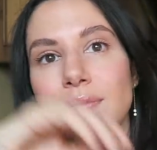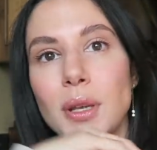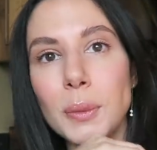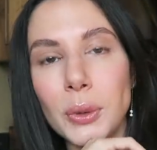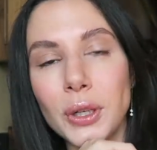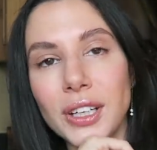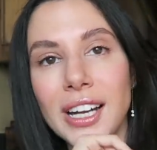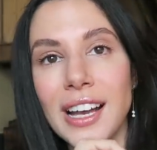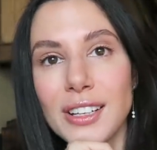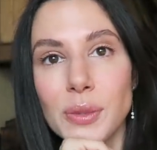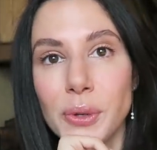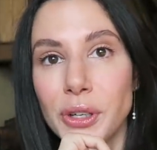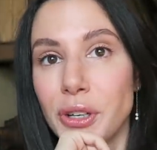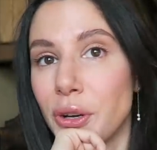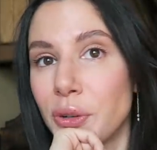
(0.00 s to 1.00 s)
People are gonna ask
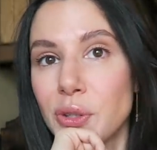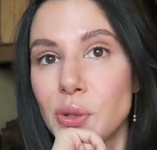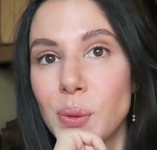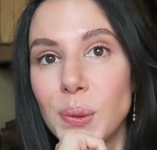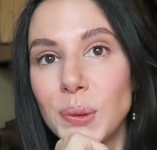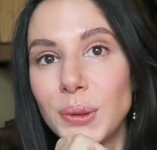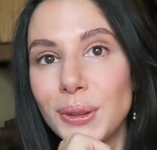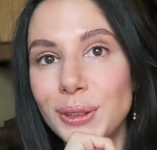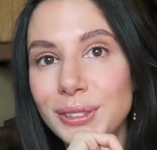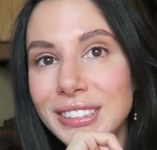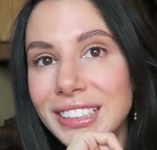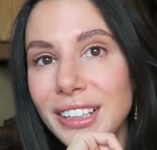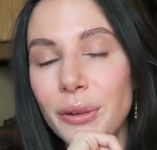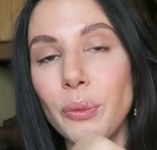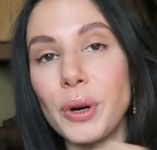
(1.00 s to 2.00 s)
where you go to school
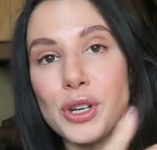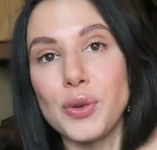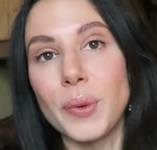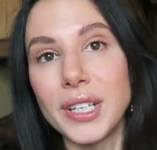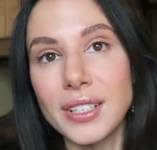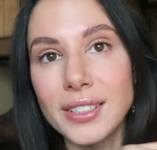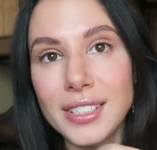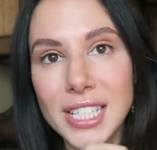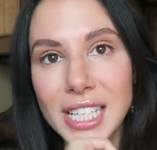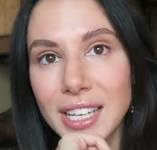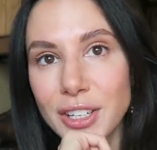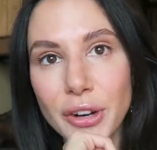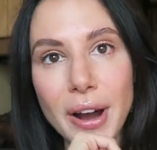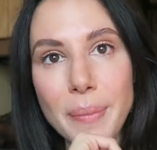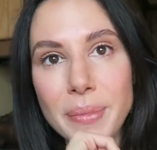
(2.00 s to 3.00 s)
or where you went to
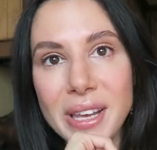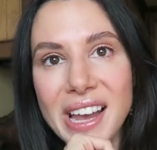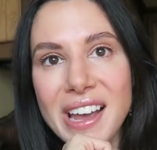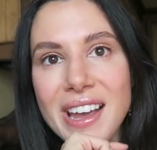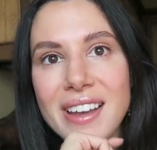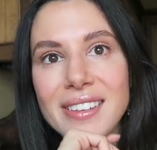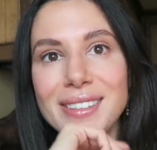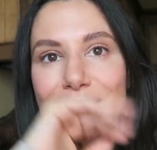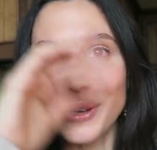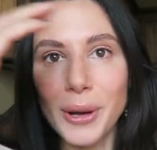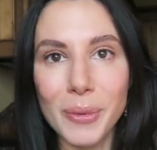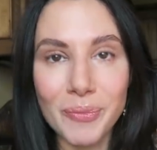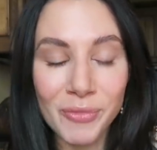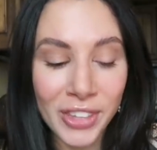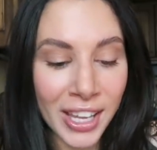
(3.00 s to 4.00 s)
get your MBA.
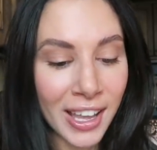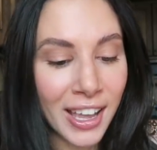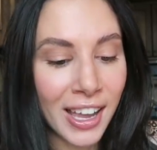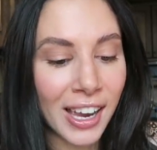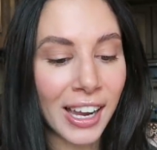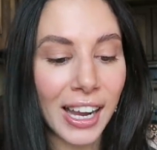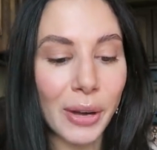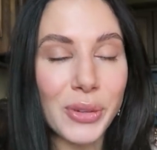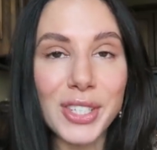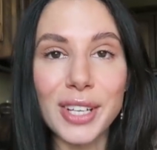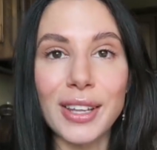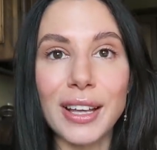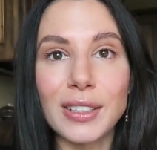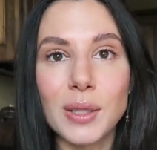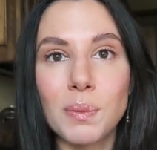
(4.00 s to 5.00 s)
So I would say
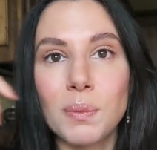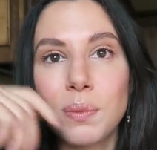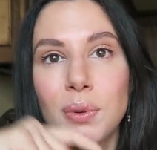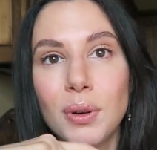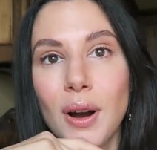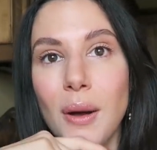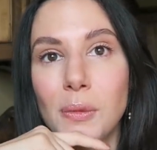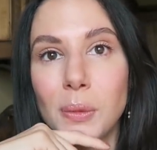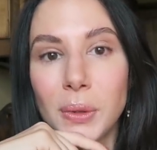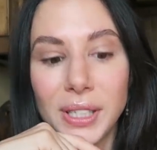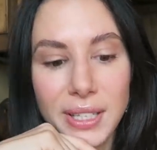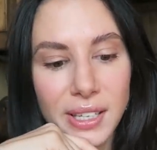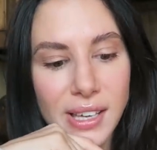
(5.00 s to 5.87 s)
that's probably